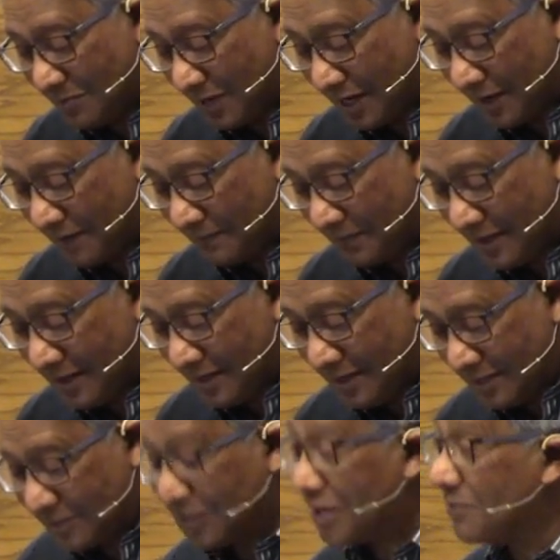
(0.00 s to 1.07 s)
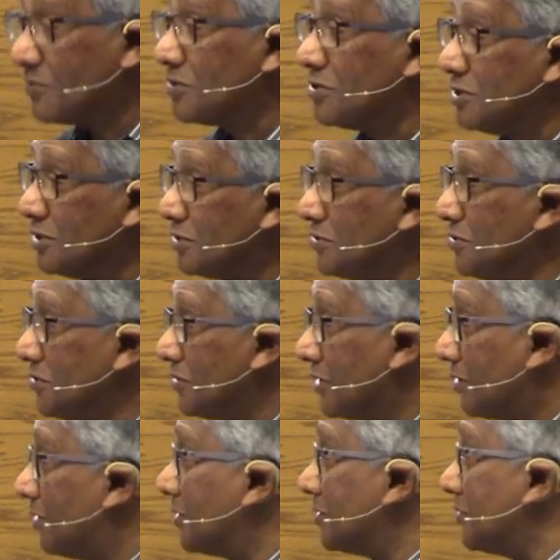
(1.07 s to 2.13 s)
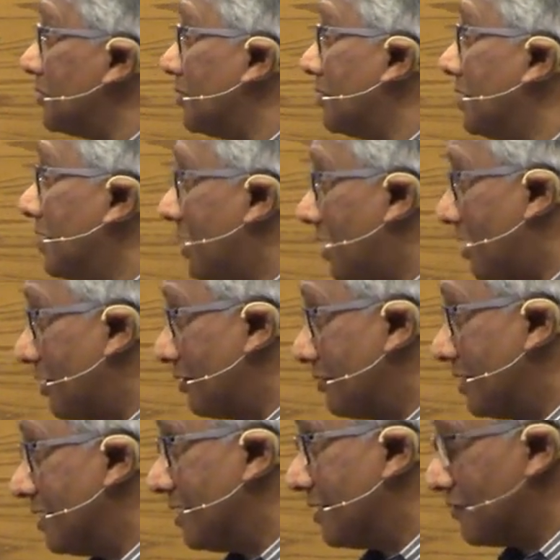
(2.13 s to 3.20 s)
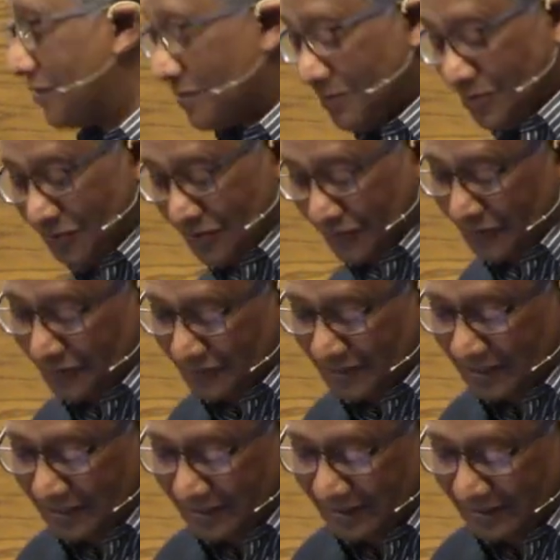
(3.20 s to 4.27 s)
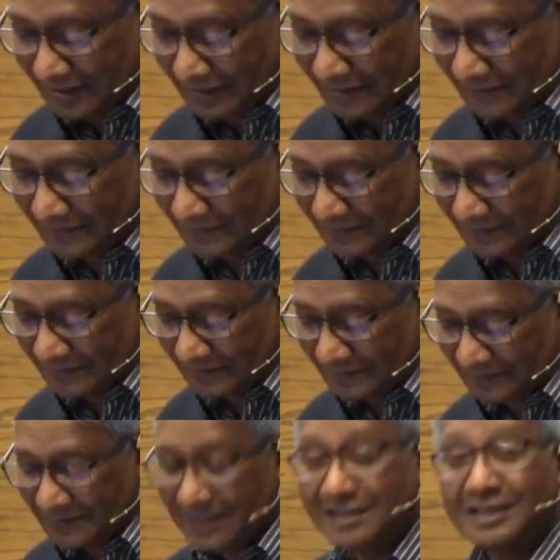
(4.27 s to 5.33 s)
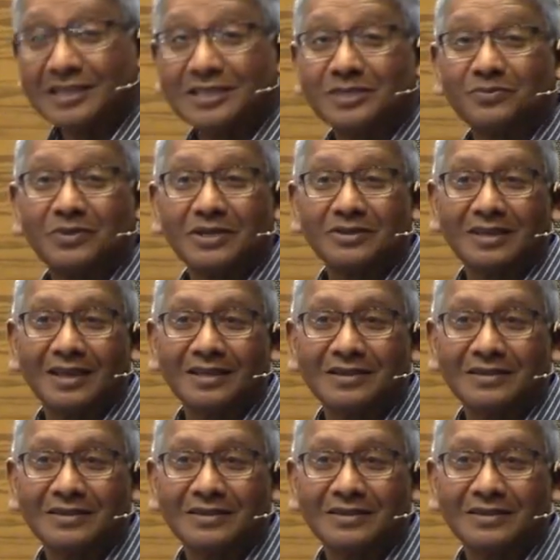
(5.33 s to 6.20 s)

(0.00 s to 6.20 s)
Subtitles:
by Psalm 32 and also our reading from Luke 15. Let us pray together.